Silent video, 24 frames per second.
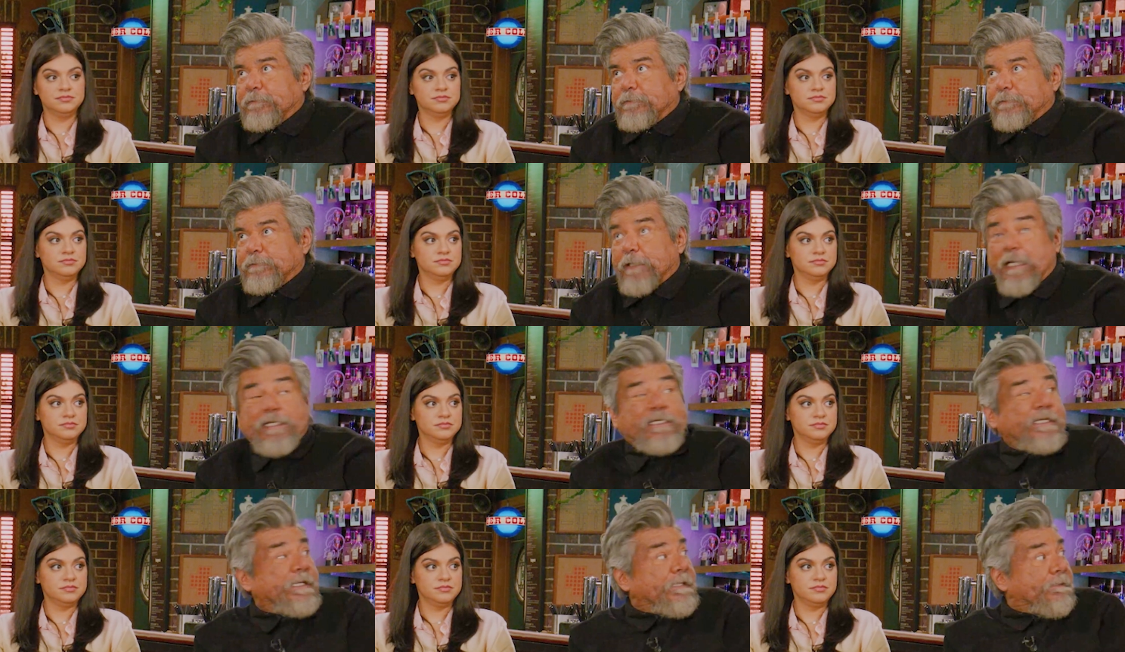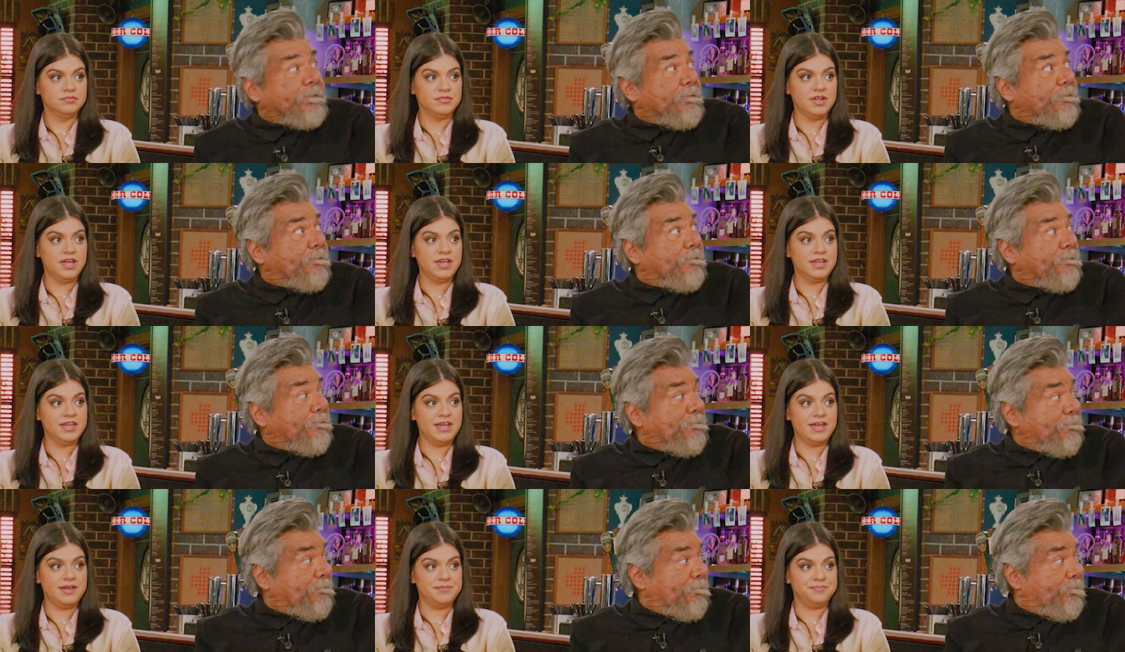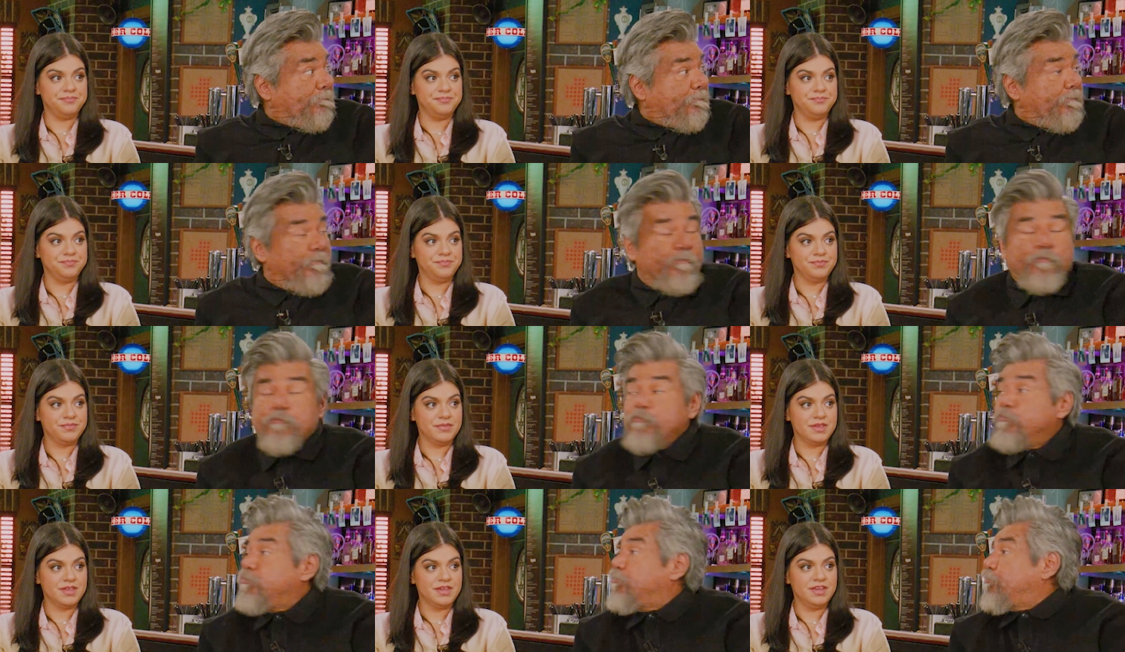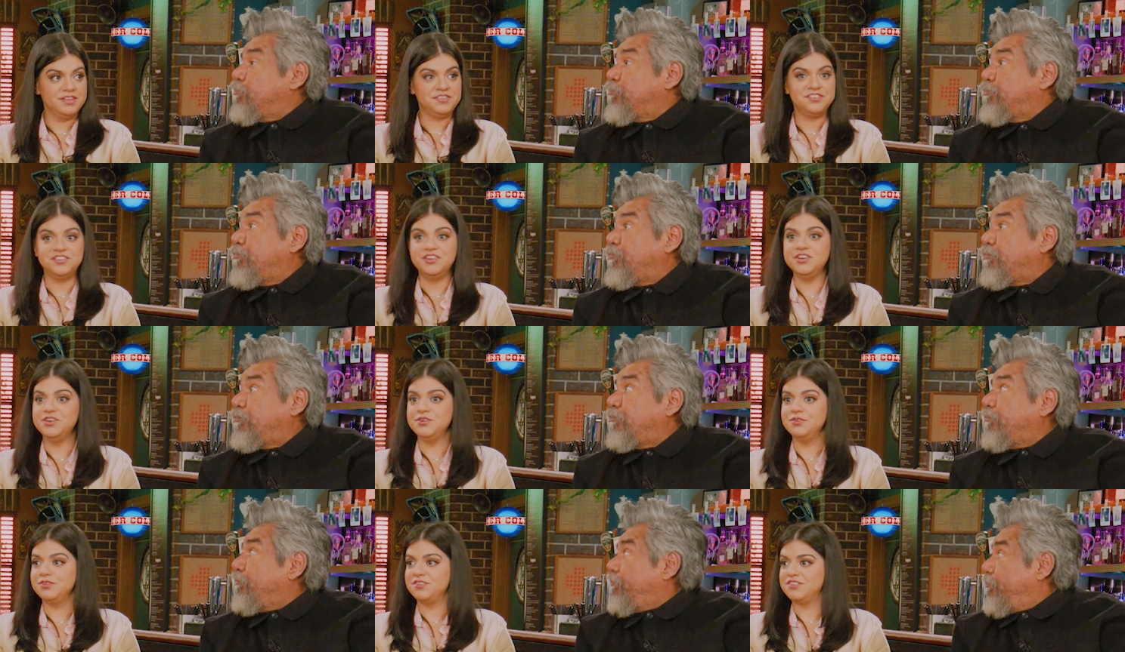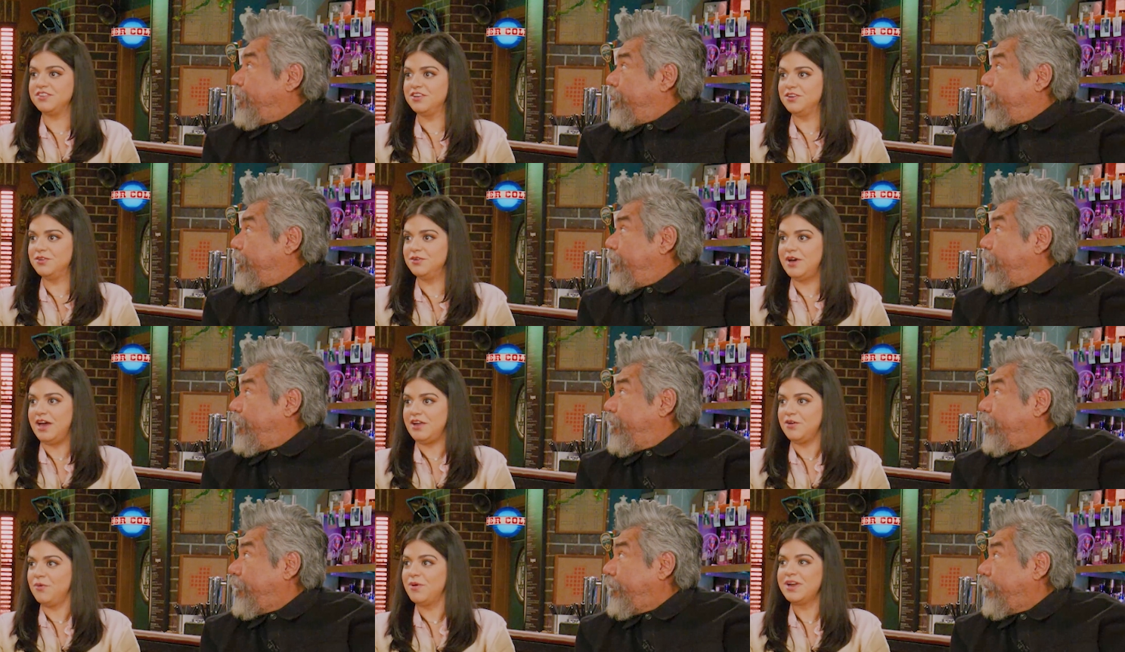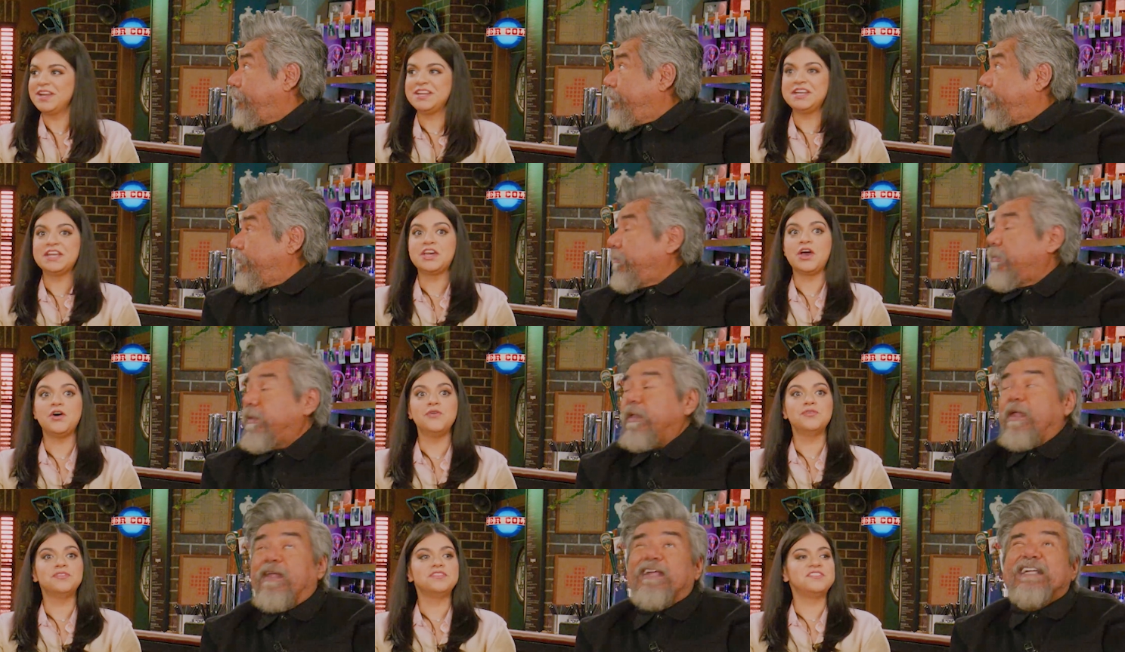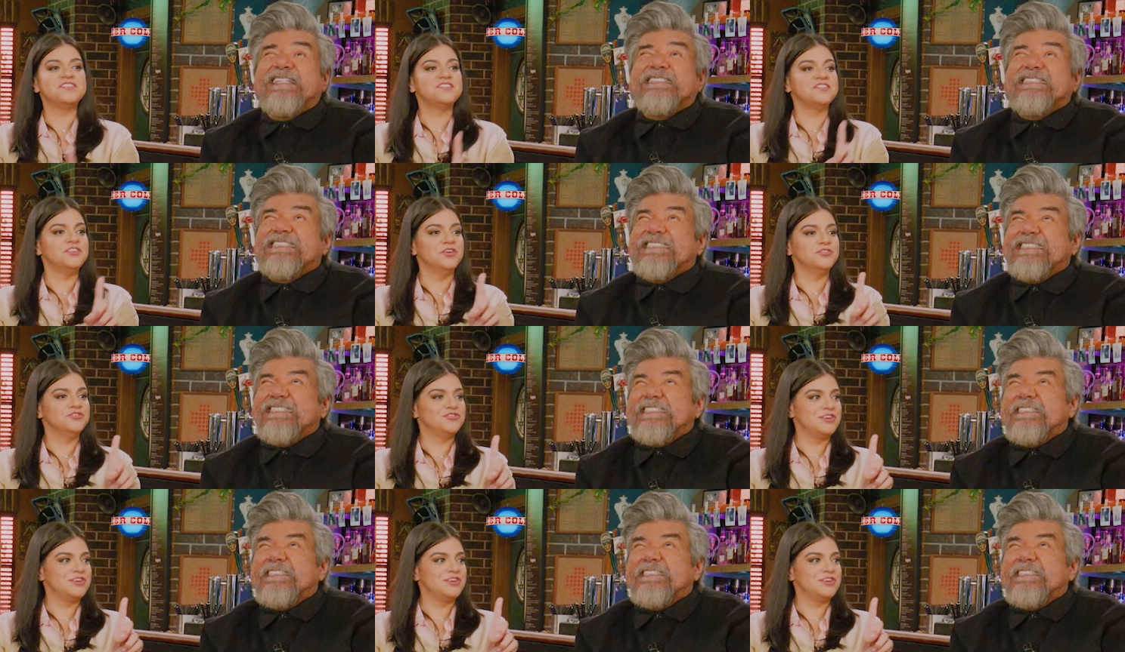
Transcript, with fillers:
Speaker 1: Not yet. Not yet. Not yet. It's new, so I don't want any ghosts. No